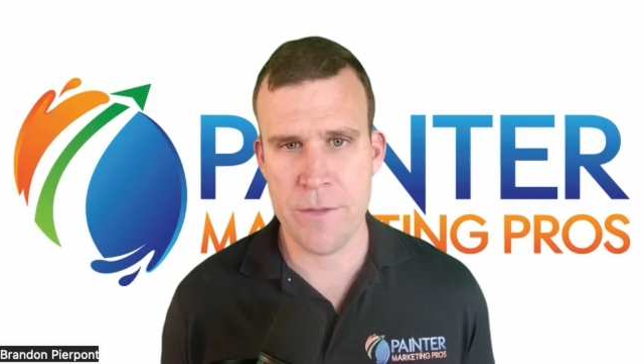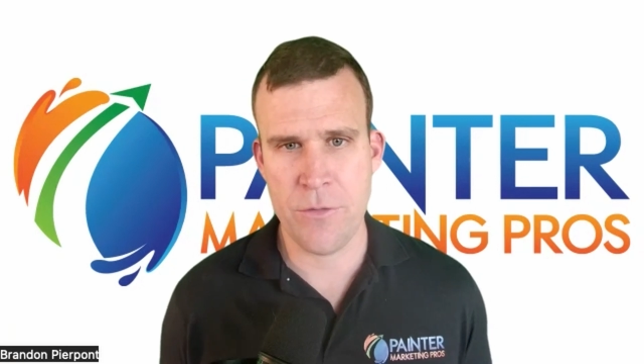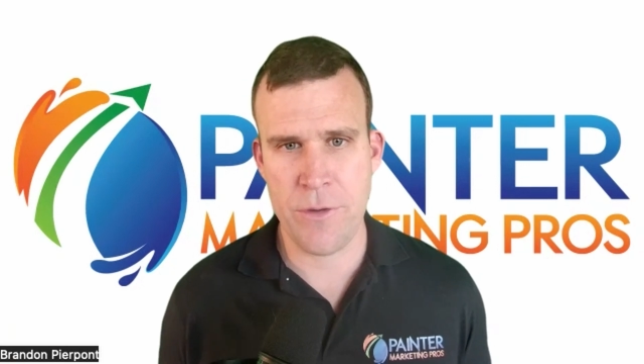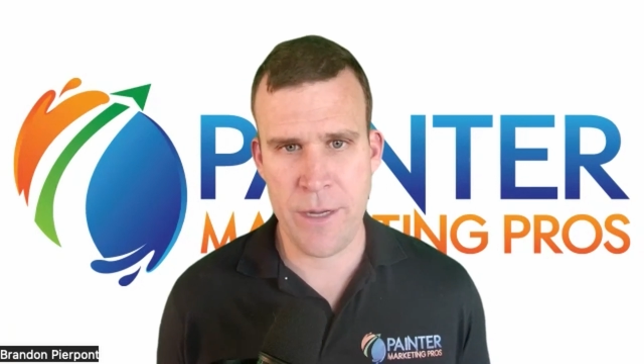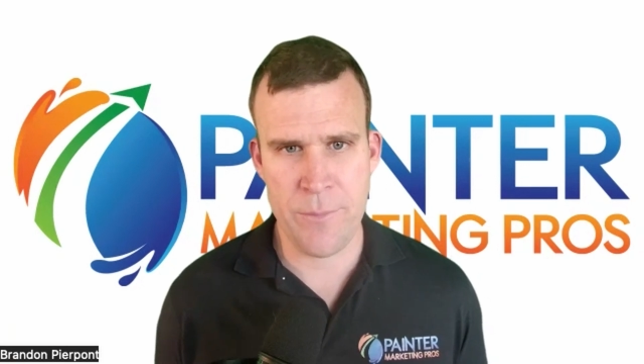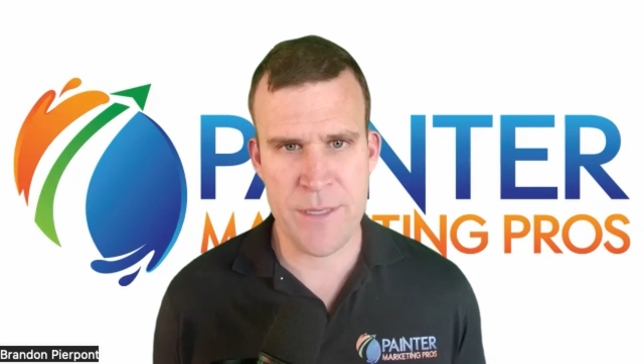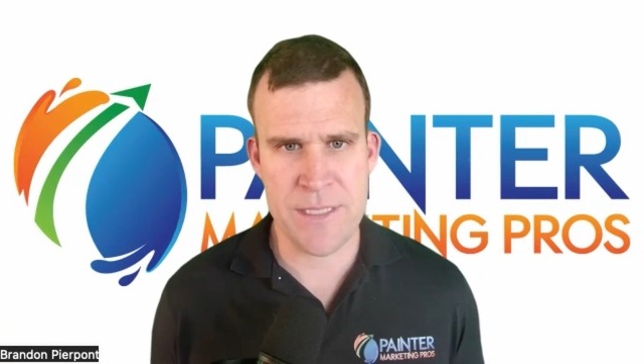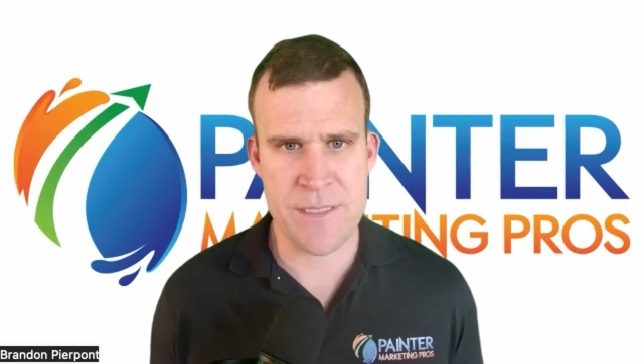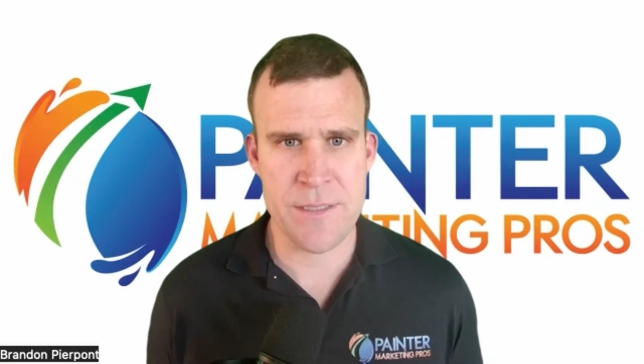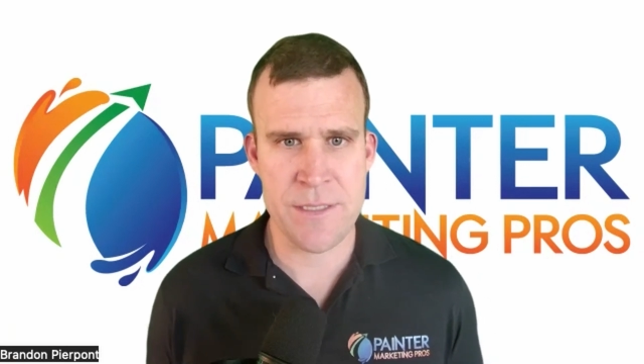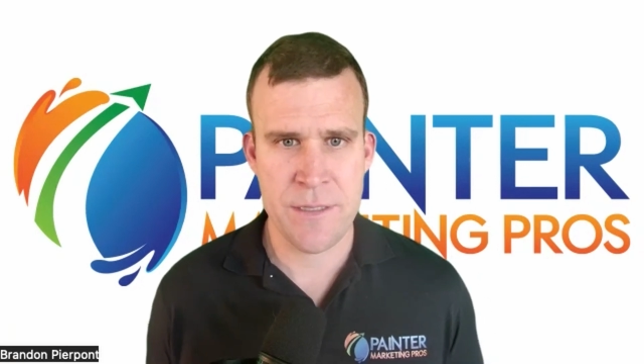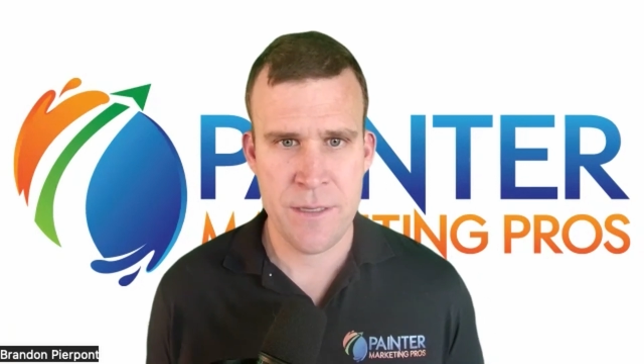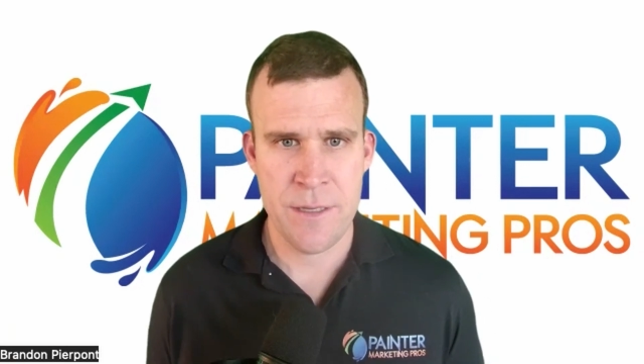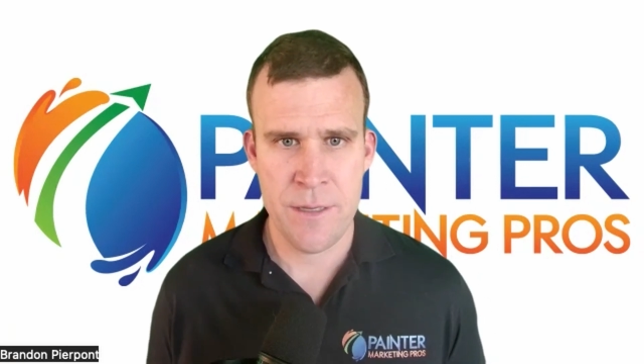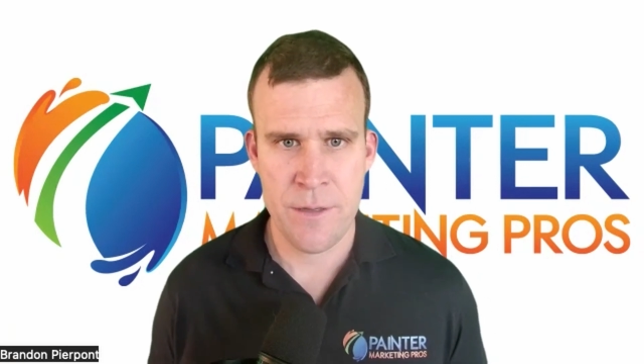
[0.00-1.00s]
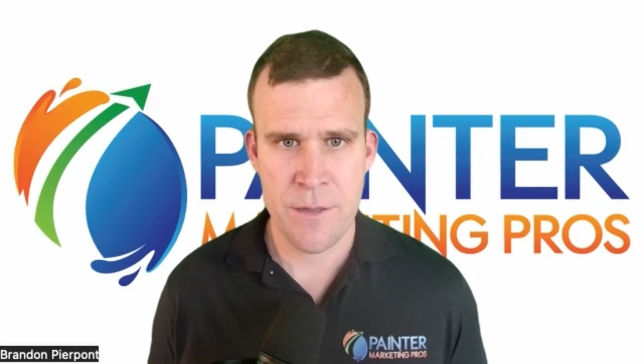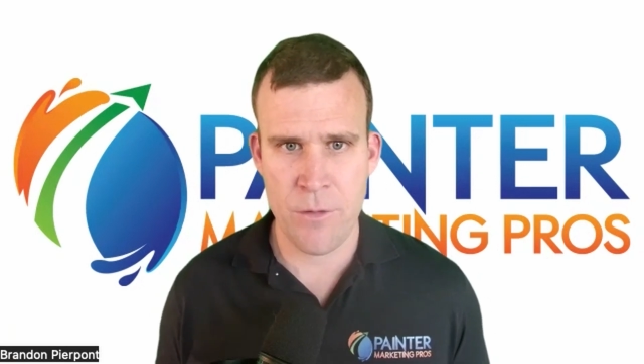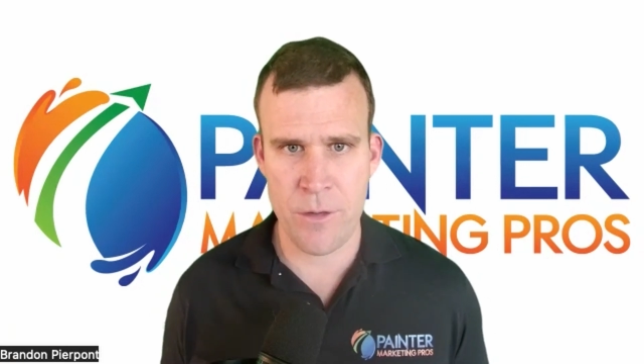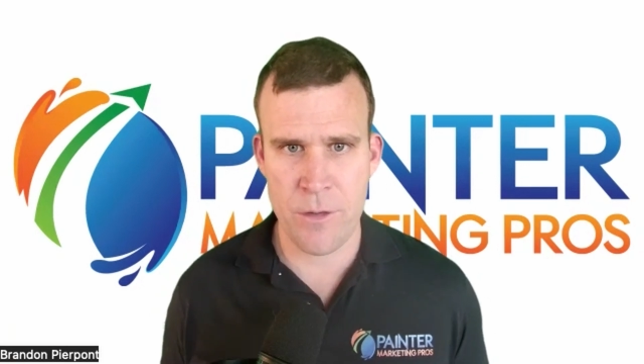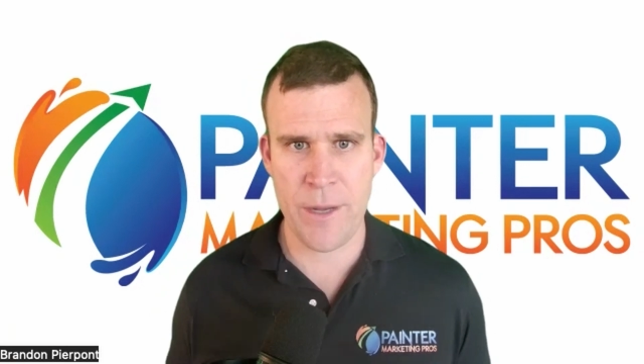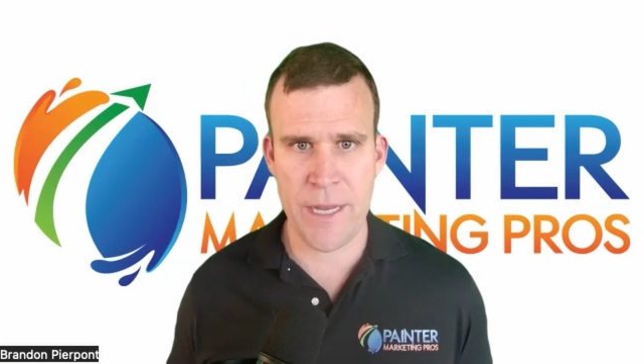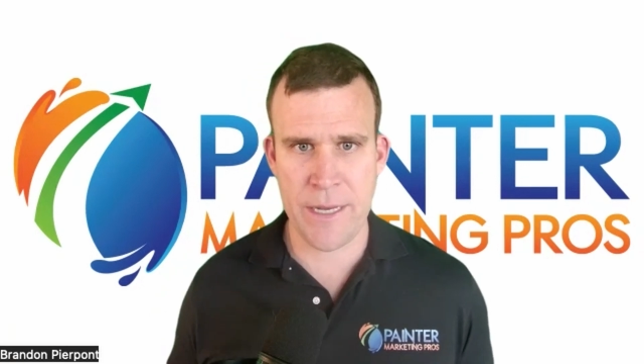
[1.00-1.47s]
create a business.
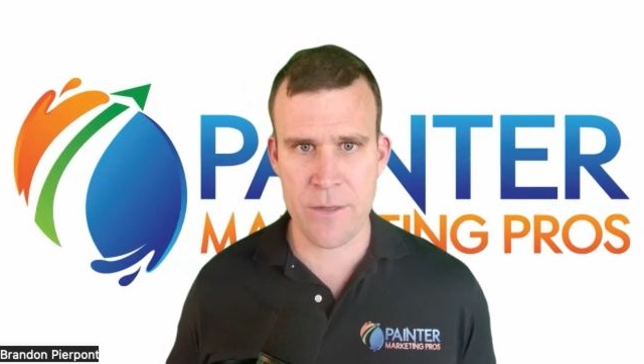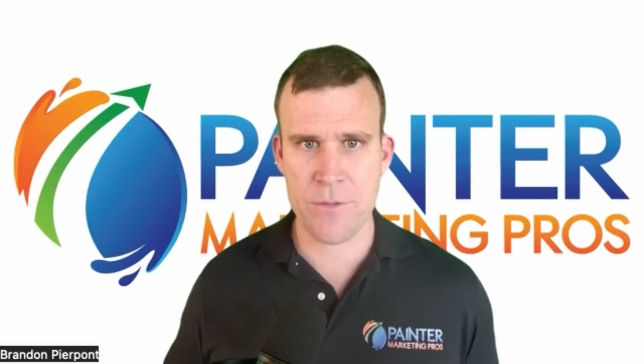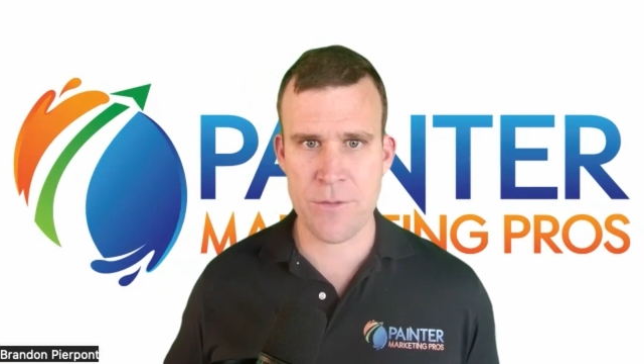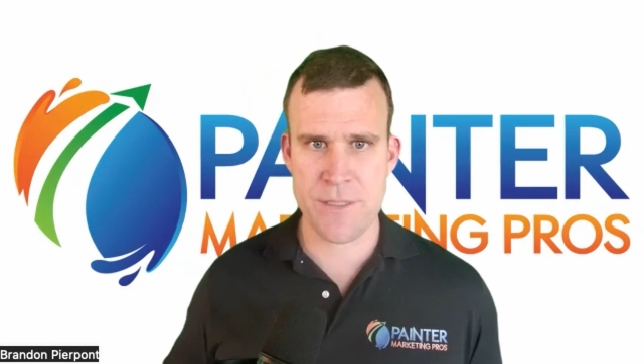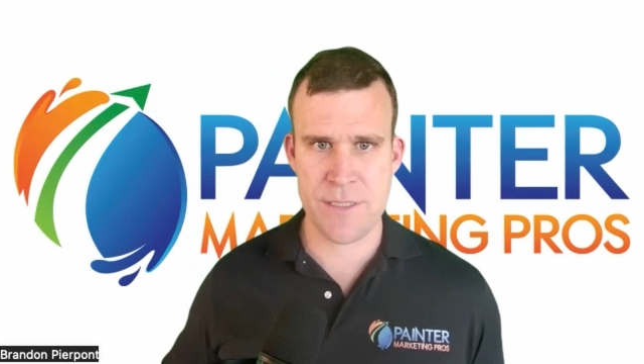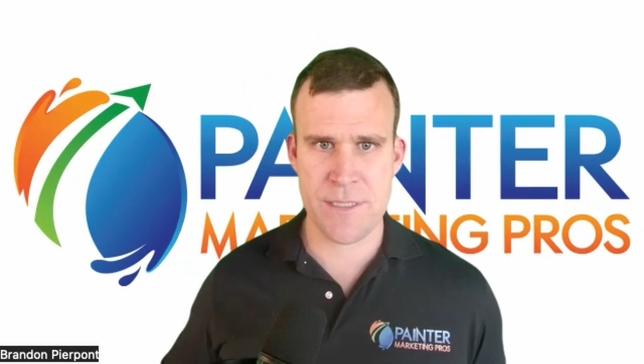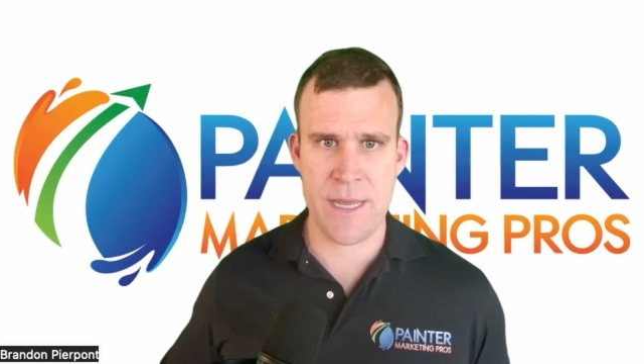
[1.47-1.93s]
One of my goals is